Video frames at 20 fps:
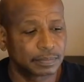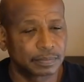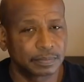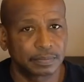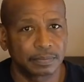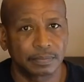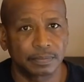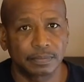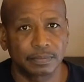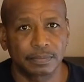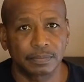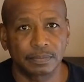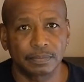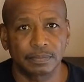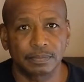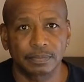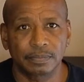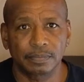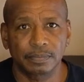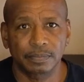
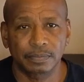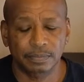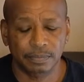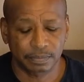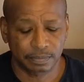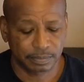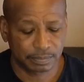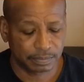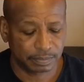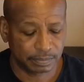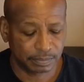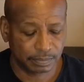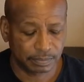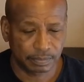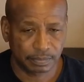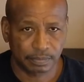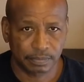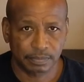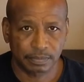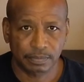
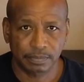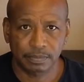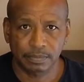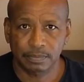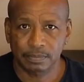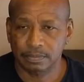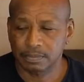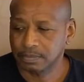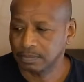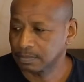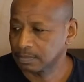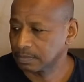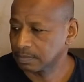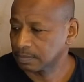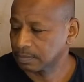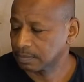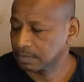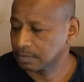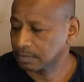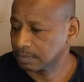
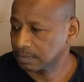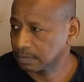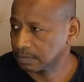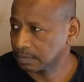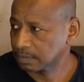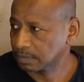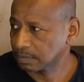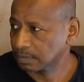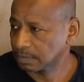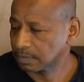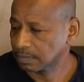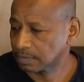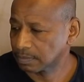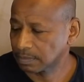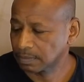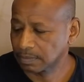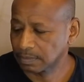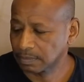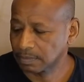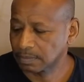
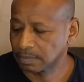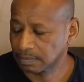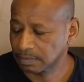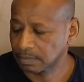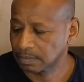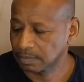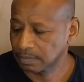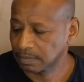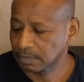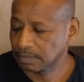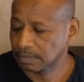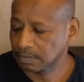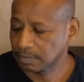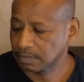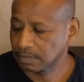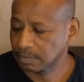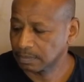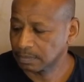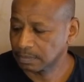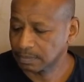
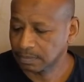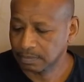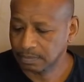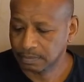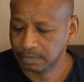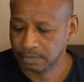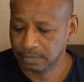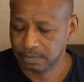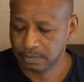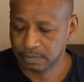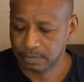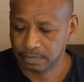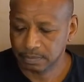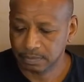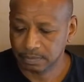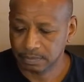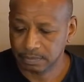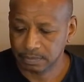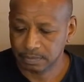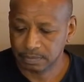
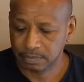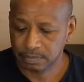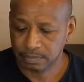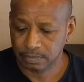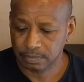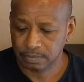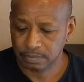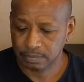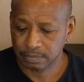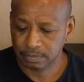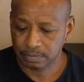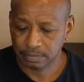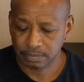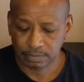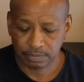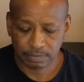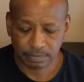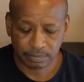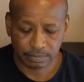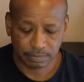
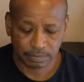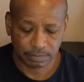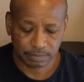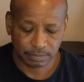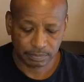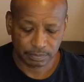(not speaking)